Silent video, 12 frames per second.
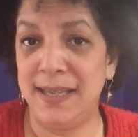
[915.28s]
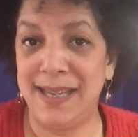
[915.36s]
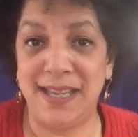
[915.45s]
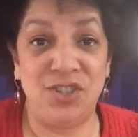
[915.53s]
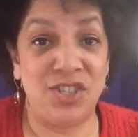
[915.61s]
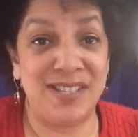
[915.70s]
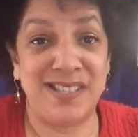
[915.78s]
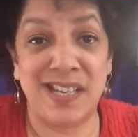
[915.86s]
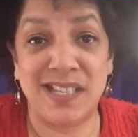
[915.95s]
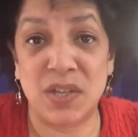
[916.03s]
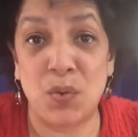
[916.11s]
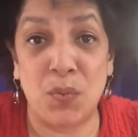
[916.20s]
it just
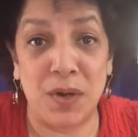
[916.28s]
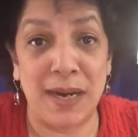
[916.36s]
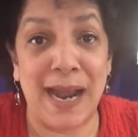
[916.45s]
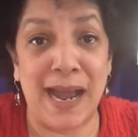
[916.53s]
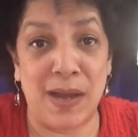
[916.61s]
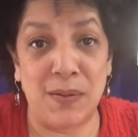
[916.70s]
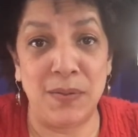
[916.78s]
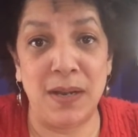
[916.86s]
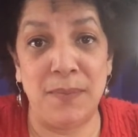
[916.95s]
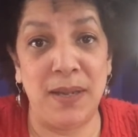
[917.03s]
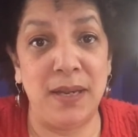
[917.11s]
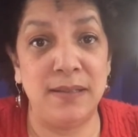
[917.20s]
doesn't work out. I
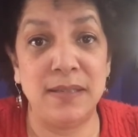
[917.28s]
mean,